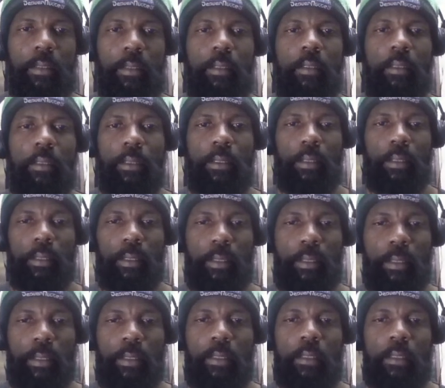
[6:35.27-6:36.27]

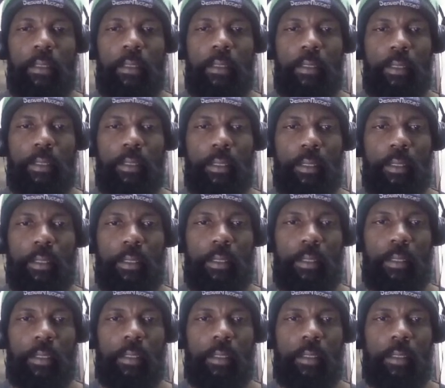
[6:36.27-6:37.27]

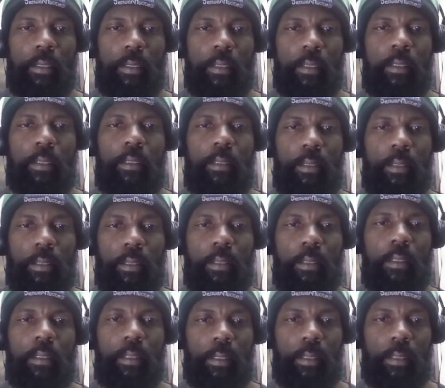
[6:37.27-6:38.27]

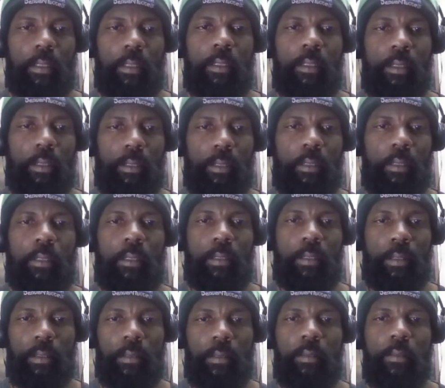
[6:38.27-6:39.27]

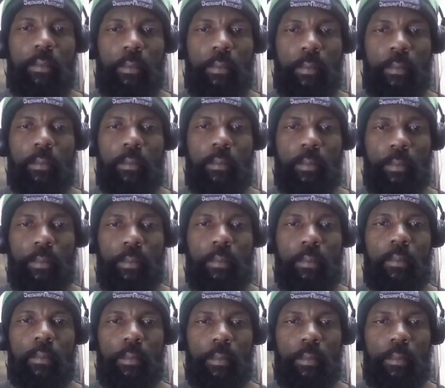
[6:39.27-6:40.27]

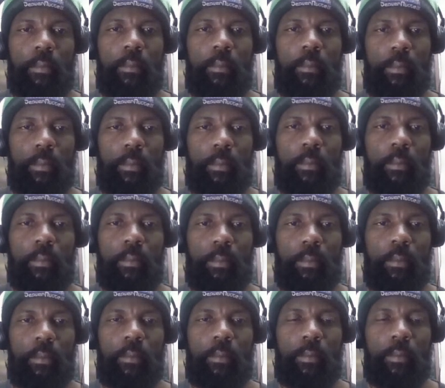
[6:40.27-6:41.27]

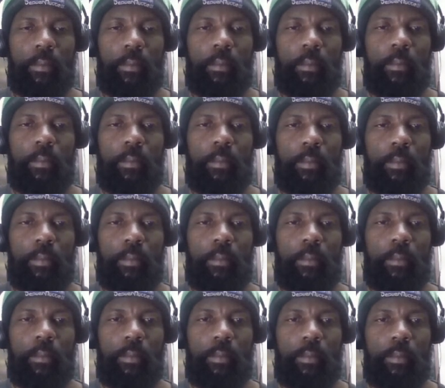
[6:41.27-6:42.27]

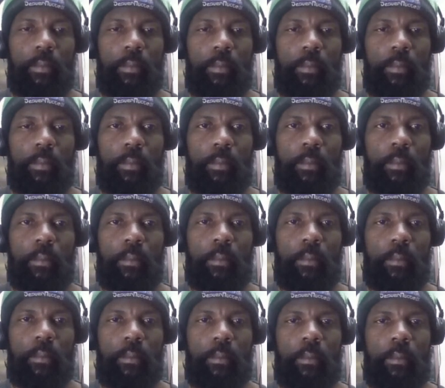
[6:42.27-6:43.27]
(not speaking)